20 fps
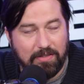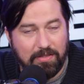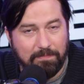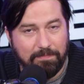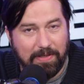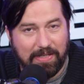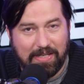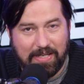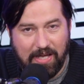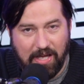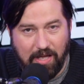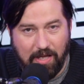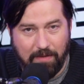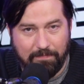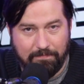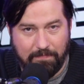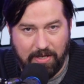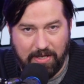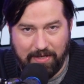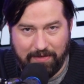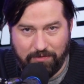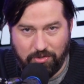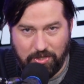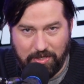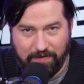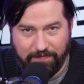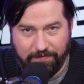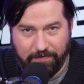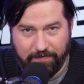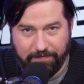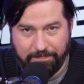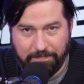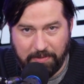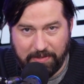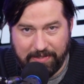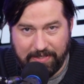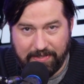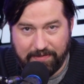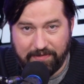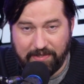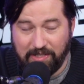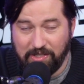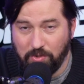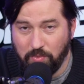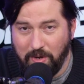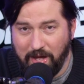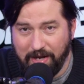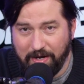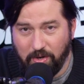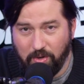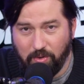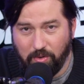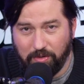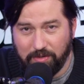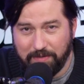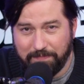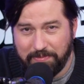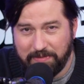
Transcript: to become a chief of police and you want to hold a